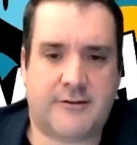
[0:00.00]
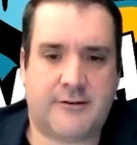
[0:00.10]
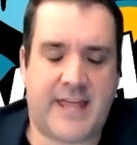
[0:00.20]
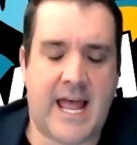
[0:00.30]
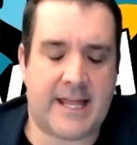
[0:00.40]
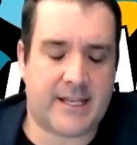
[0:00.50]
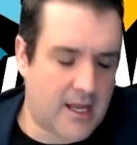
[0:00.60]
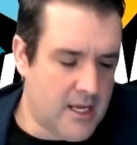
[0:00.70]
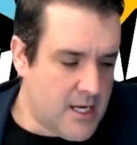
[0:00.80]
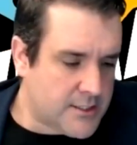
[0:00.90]
for that.
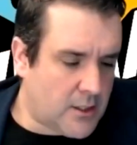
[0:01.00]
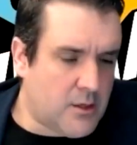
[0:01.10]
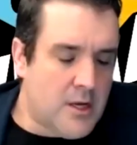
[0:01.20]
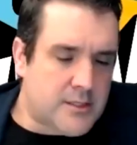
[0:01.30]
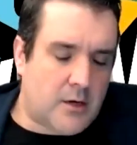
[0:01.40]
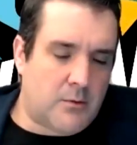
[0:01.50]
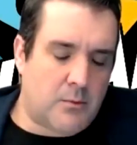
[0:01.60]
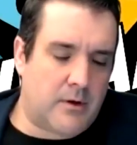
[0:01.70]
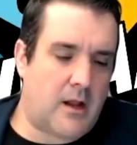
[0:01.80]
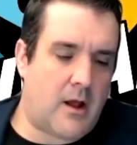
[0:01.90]
So,
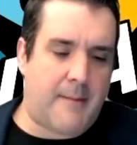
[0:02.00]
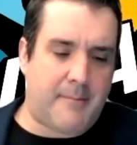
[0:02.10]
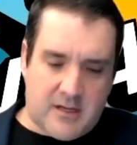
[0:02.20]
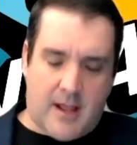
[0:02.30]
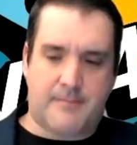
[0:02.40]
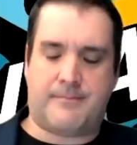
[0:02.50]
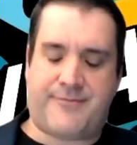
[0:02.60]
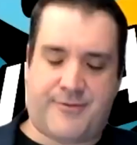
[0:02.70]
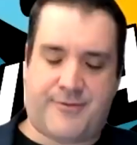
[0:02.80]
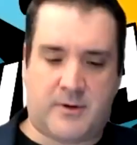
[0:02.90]
so you know, I'm going to come
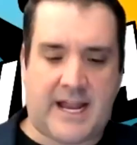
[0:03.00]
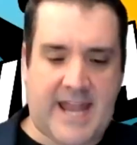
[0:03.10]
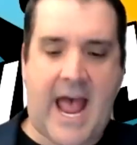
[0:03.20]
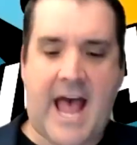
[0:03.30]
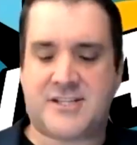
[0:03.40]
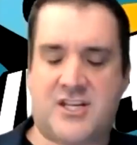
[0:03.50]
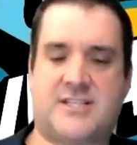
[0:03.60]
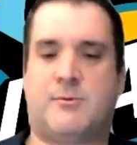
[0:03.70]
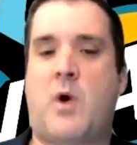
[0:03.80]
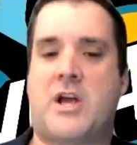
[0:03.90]
through and kind of ask you
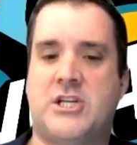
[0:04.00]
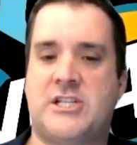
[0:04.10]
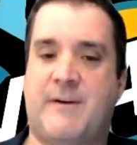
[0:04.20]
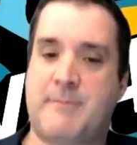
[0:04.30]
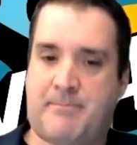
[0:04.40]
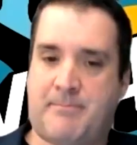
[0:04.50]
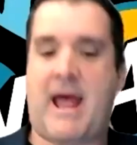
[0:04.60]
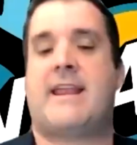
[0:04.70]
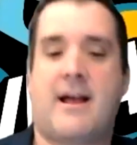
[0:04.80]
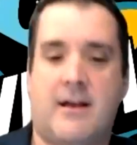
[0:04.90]
some questions from your
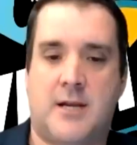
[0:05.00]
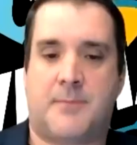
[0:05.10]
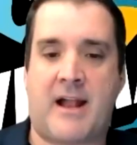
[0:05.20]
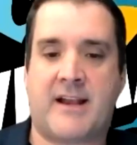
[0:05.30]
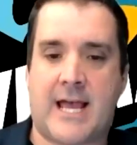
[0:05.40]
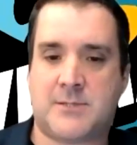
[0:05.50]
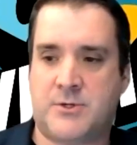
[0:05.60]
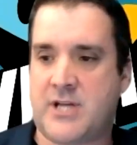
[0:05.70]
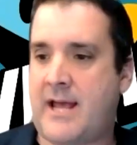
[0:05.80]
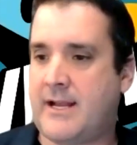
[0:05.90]
podcast, your podcast with
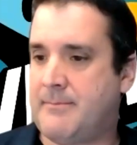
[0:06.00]
Chad.